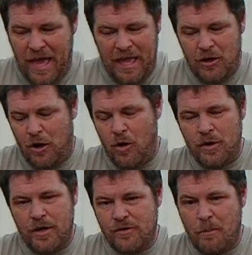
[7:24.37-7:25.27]
the handle
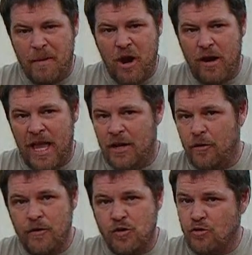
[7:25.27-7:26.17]
on it is a bare
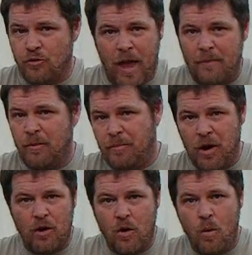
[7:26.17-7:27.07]
handle that's just wrapped with
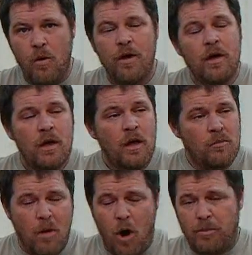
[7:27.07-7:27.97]
paracord.
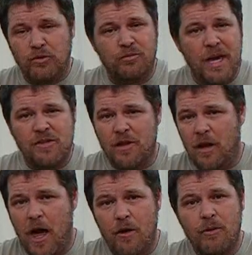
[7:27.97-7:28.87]
Marbles makes
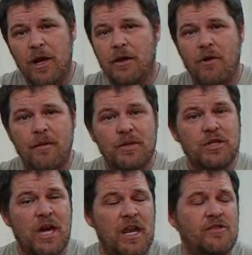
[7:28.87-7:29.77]
a lot of really great
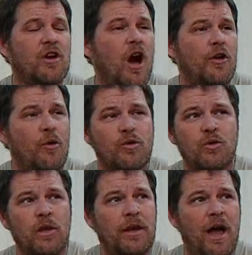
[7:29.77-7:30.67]
machetes.
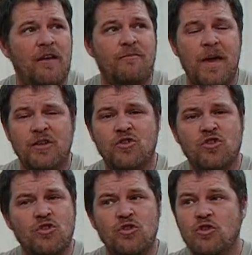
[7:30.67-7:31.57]
Condor Tool and Knife
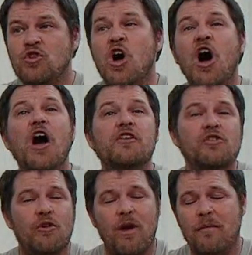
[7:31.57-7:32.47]
makes
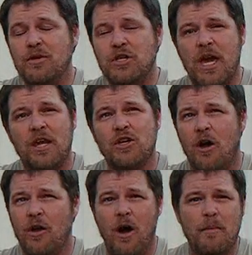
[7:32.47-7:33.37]
tons of great
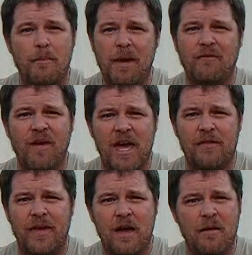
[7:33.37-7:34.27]
machetes. Y'all know I'm a big
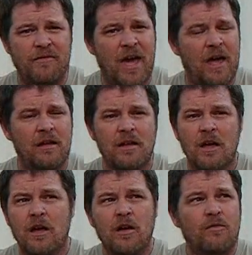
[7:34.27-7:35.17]
fan of them. I've got
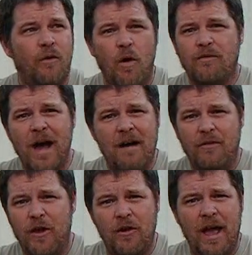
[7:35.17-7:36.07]
4 or
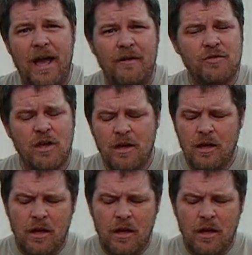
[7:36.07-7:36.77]
5 of their knives.